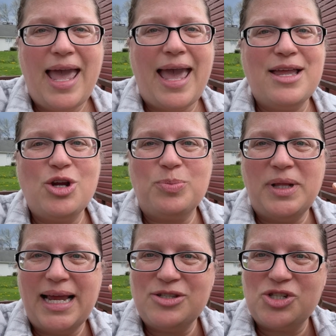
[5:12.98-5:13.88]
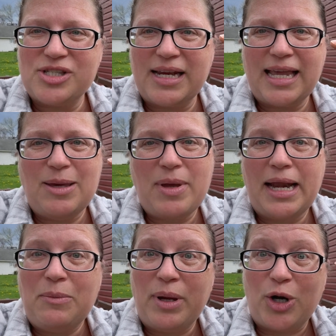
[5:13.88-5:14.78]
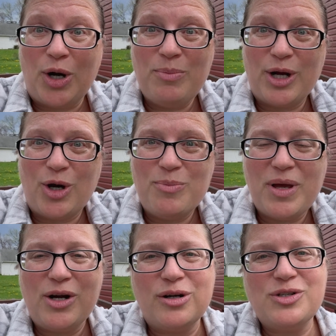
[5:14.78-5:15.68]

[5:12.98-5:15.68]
and your plant's just gonna keep getting bigger and bigger and bigger.